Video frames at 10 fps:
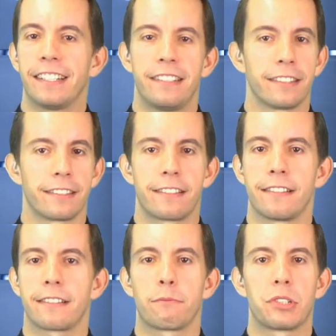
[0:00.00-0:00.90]

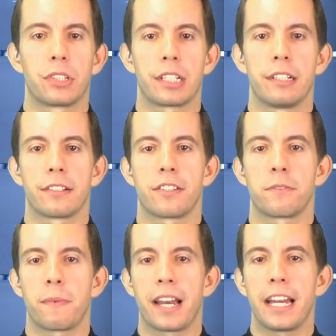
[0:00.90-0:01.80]
Nonsense, I'm talking nonsense.
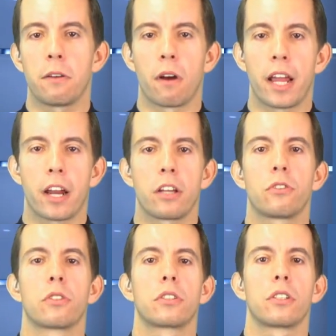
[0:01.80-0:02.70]
But anyway, I don't
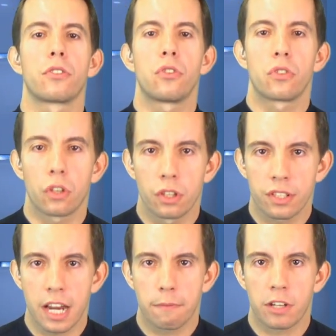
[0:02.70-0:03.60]
talk nonsense on the
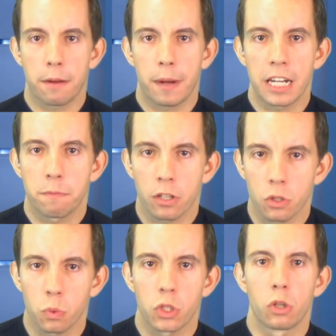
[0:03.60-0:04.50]
Snapchat page
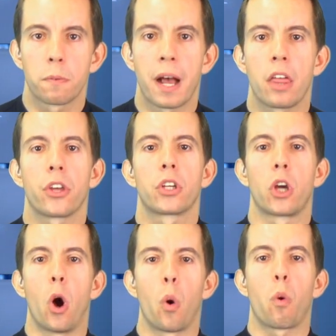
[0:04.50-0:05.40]
because we talk about the
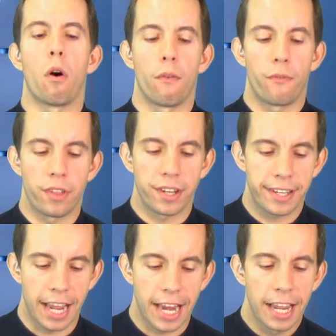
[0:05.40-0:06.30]
goal of the
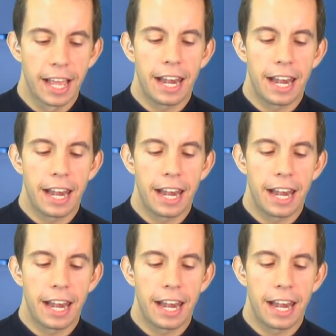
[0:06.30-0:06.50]
day.